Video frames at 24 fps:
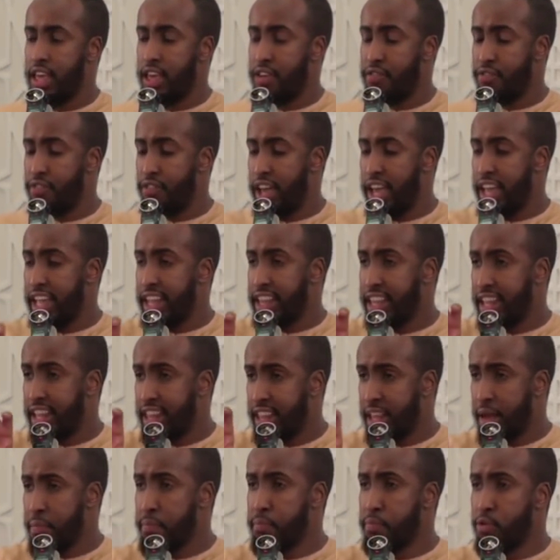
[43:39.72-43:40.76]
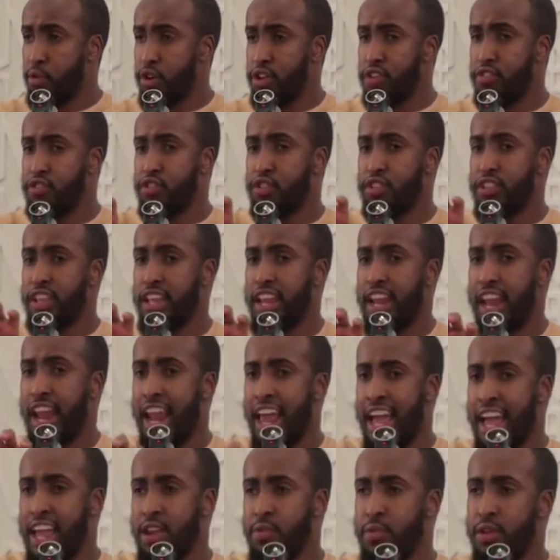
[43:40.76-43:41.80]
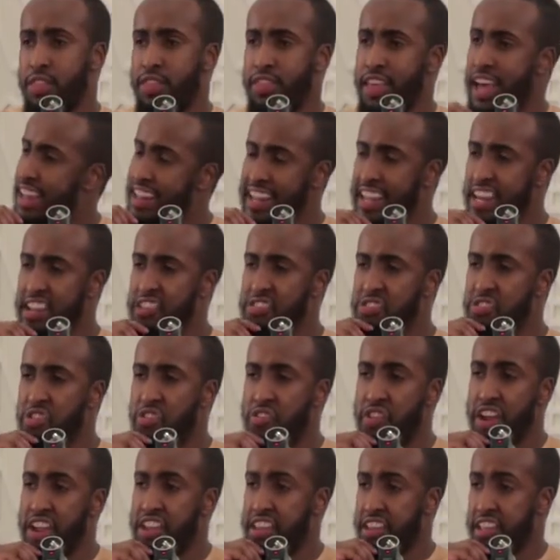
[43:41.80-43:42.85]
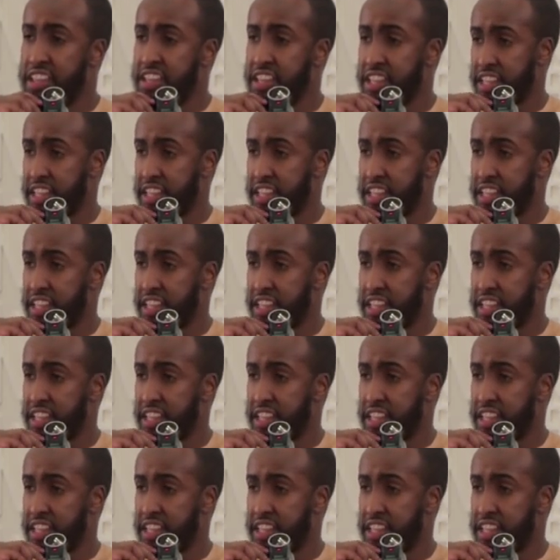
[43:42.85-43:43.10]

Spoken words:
if a tadabbur is not in line with that, then it's not right.